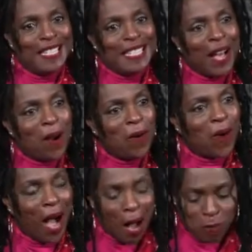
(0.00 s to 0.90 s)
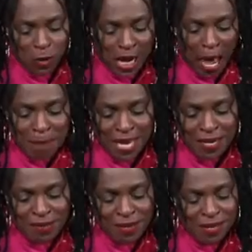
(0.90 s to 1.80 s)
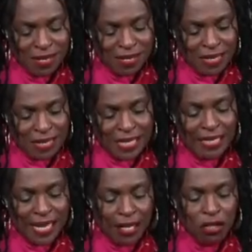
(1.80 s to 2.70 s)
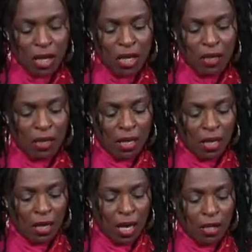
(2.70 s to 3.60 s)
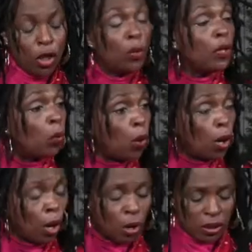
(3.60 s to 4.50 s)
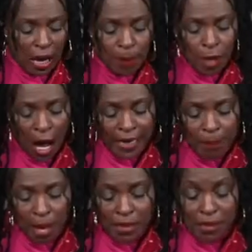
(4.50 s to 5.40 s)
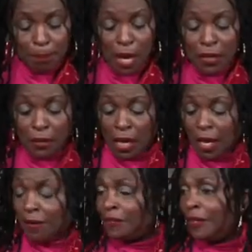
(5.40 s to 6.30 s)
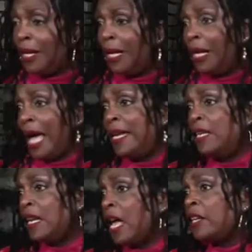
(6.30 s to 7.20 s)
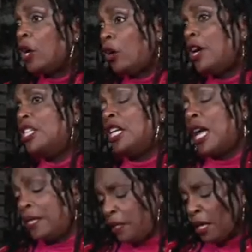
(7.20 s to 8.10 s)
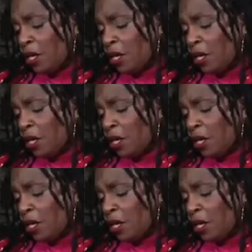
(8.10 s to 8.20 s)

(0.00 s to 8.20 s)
So when I'm in this section, You and the World, I'm talking about some mother love and encouraging us